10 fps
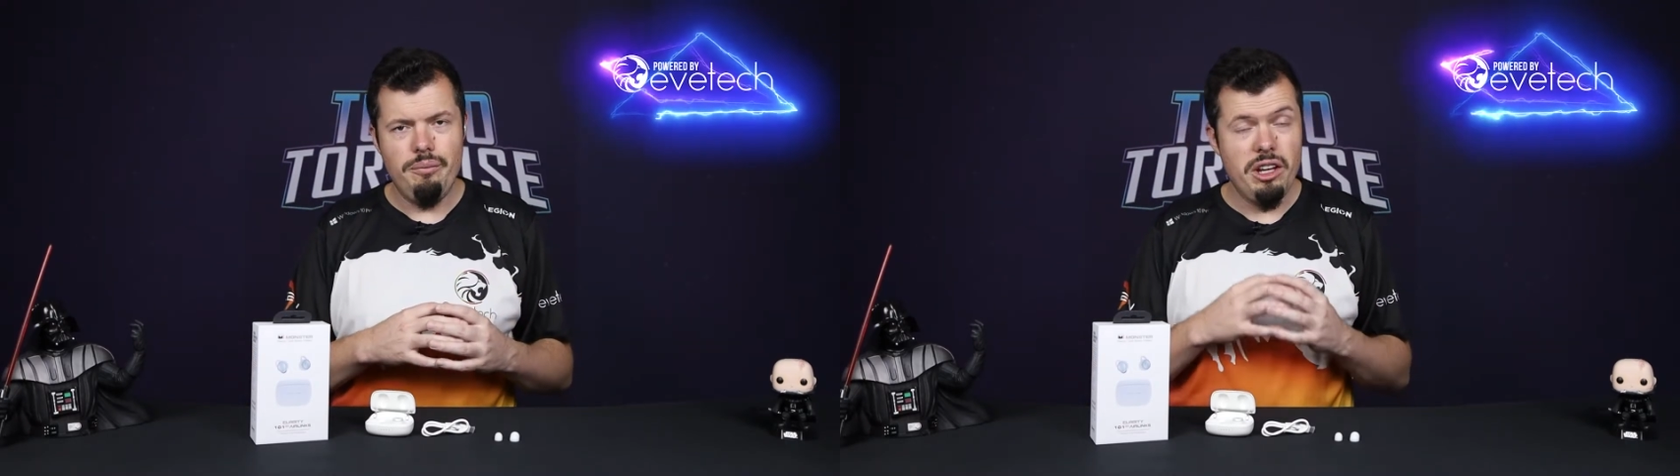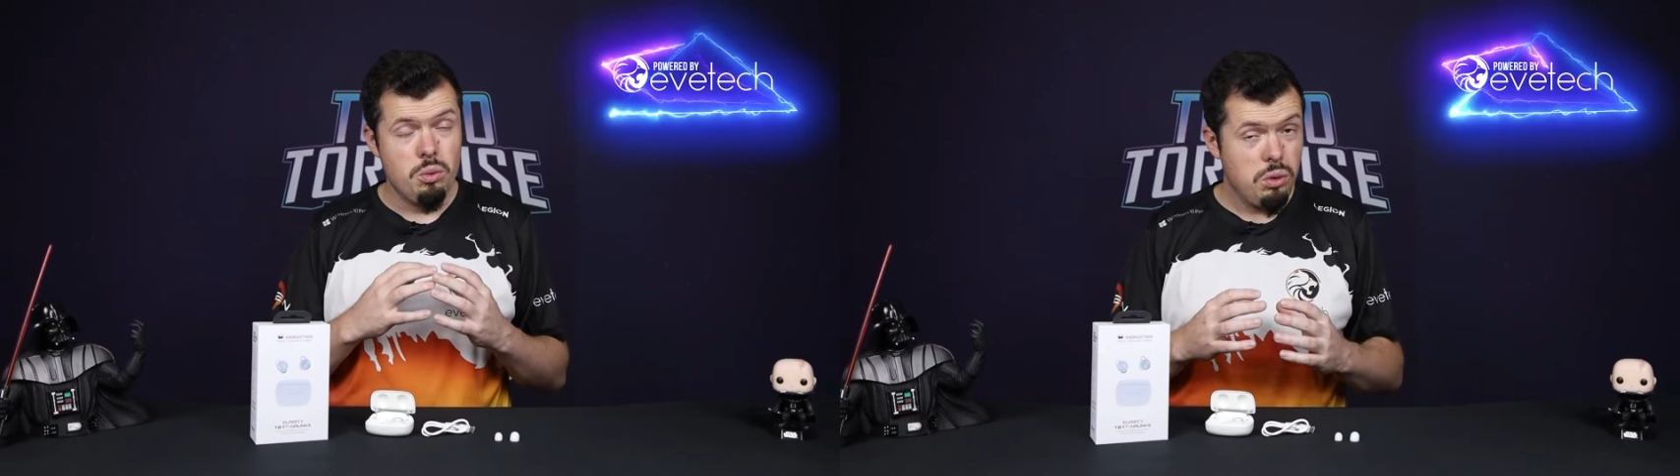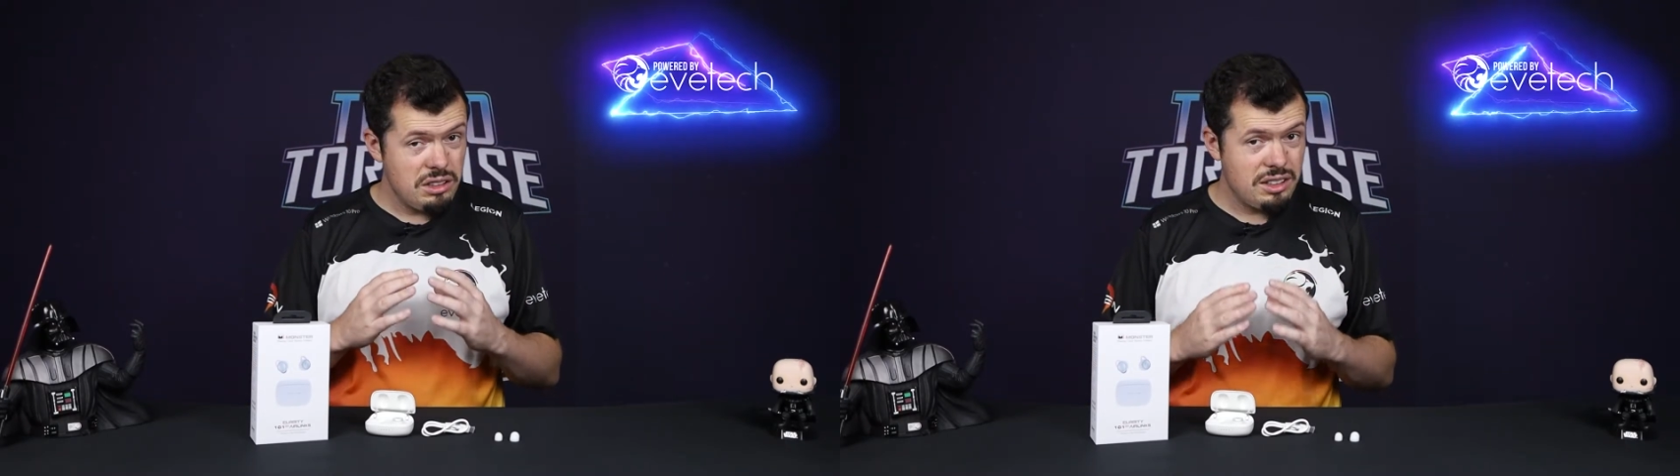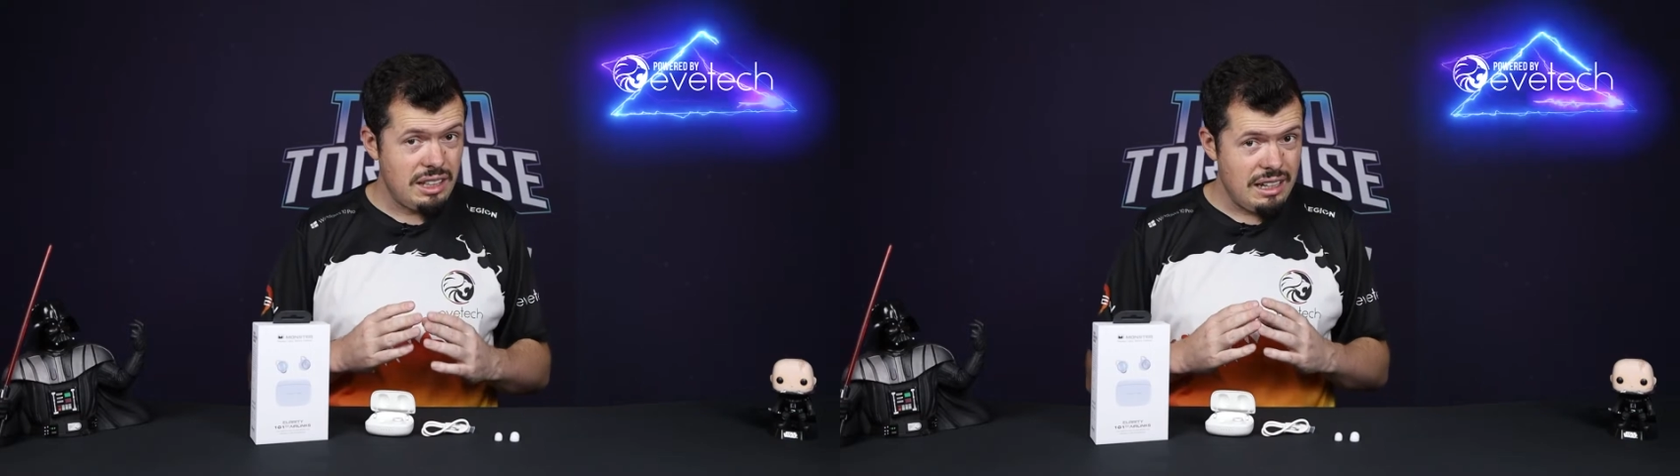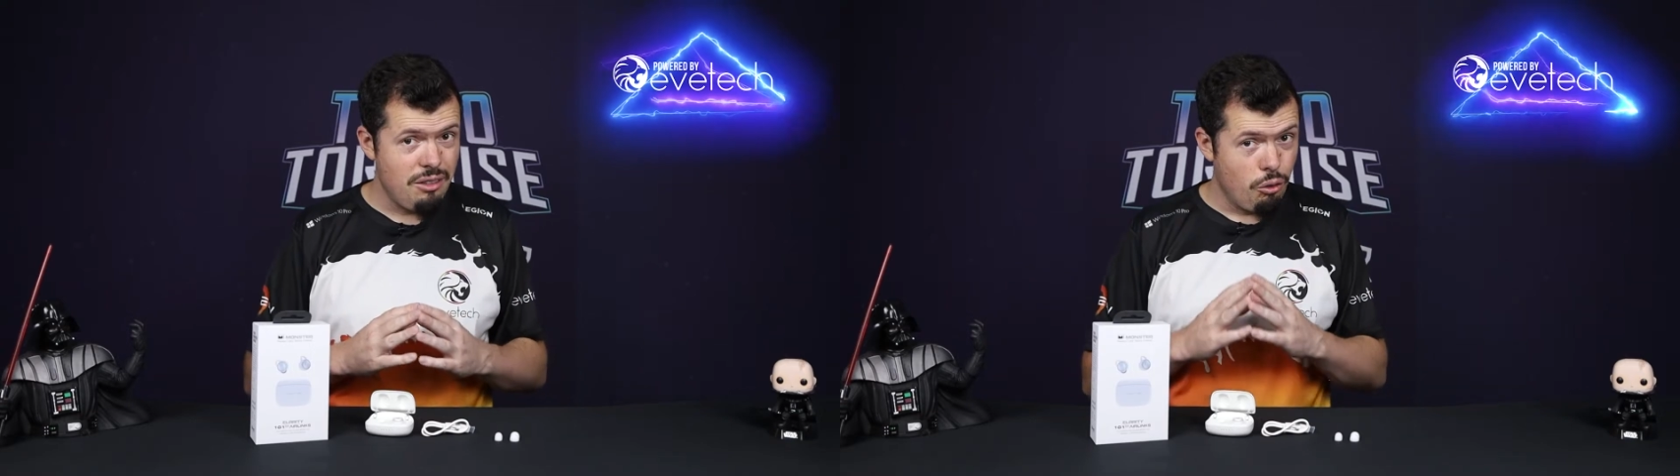It will
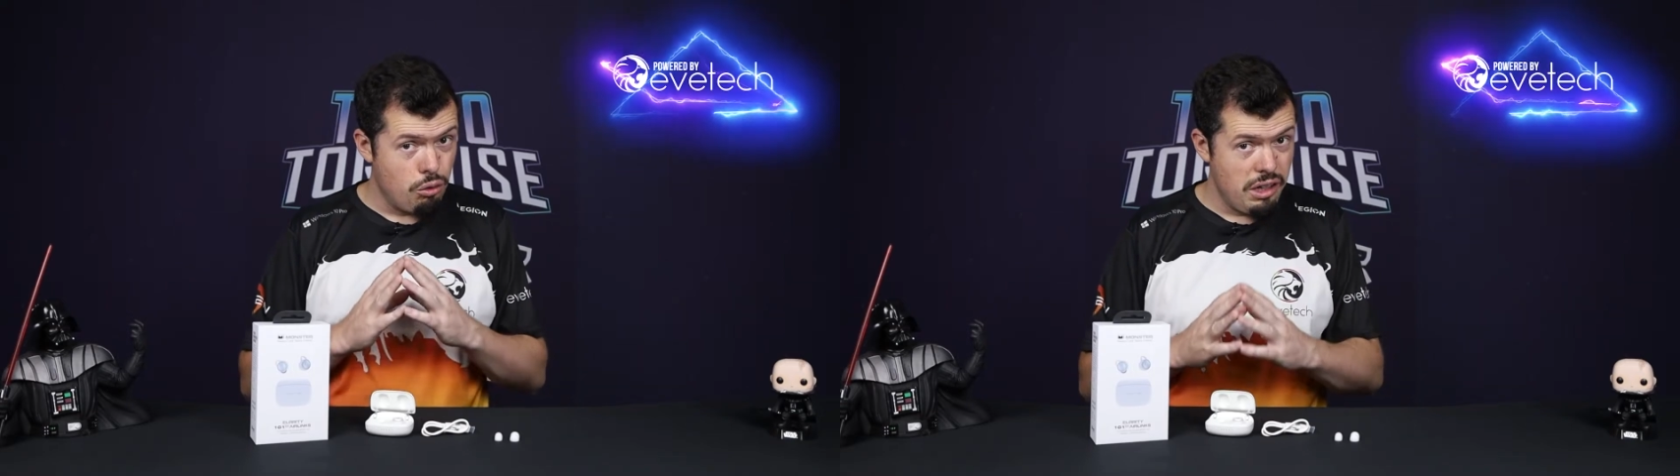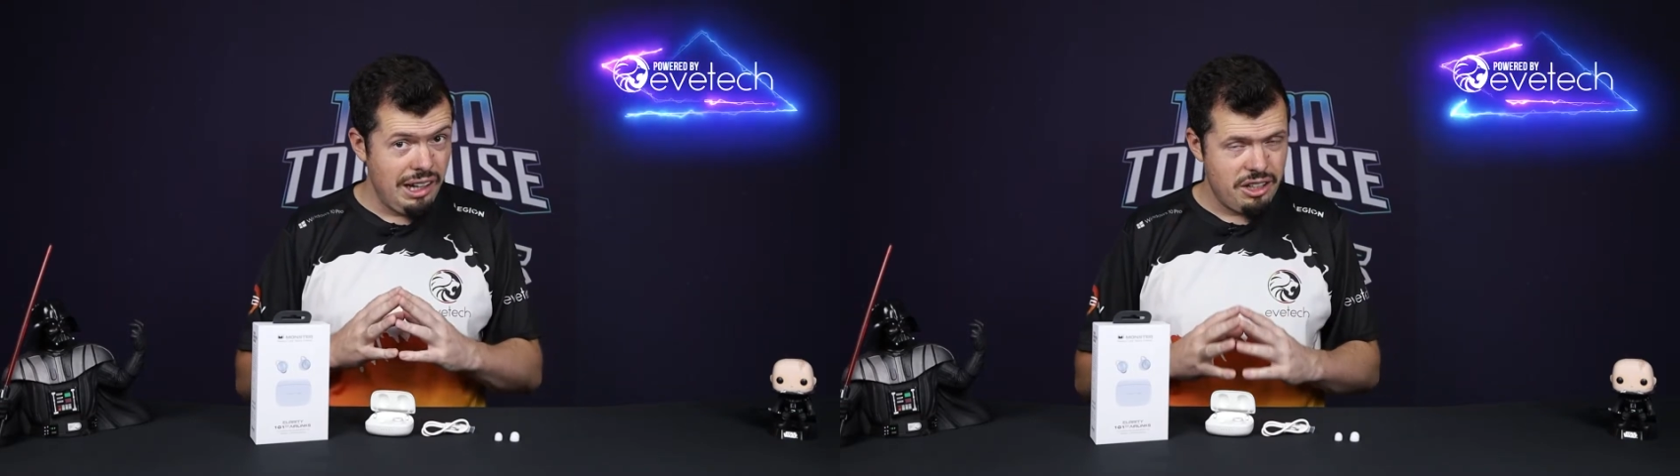sound really